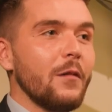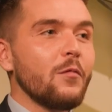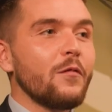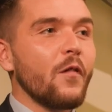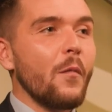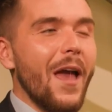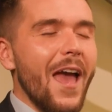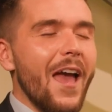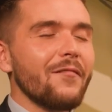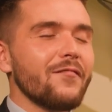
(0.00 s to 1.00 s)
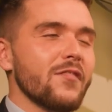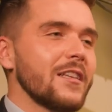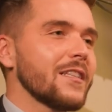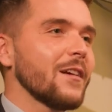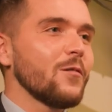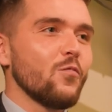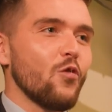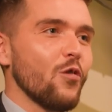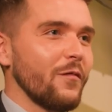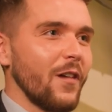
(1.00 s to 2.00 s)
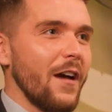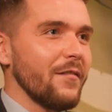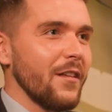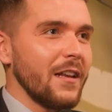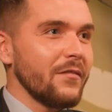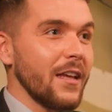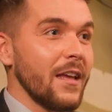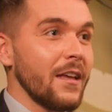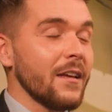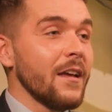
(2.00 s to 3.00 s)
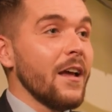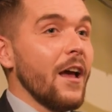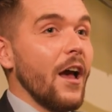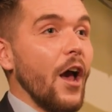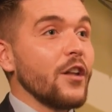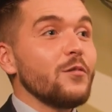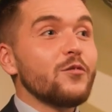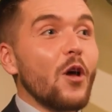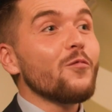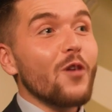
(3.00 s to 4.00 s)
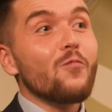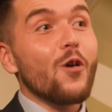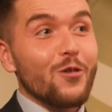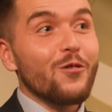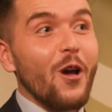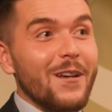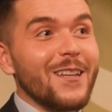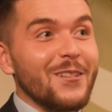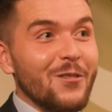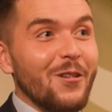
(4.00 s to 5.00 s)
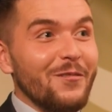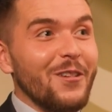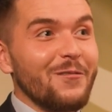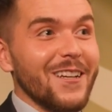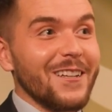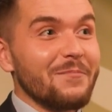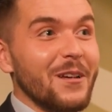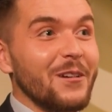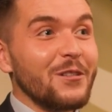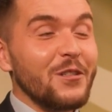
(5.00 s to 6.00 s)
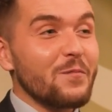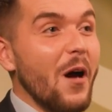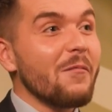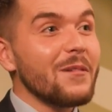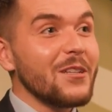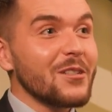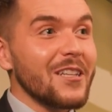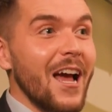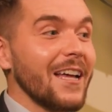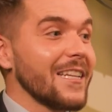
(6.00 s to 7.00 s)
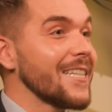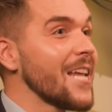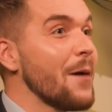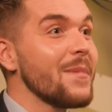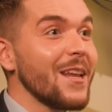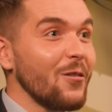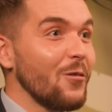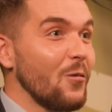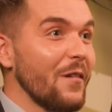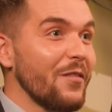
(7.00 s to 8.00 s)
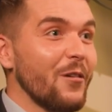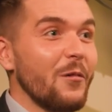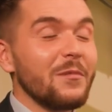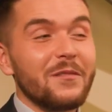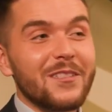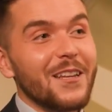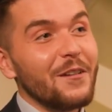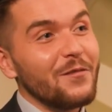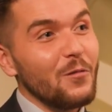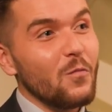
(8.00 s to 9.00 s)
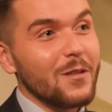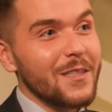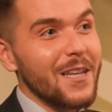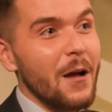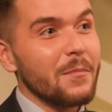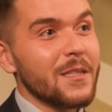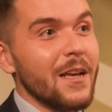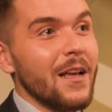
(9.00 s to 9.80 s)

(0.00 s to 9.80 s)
people from every single walk of life that are living here. And you don't know what you're going into on a viewing because you've probably just had a 10-minute call with them. You've sent a few WhatsApps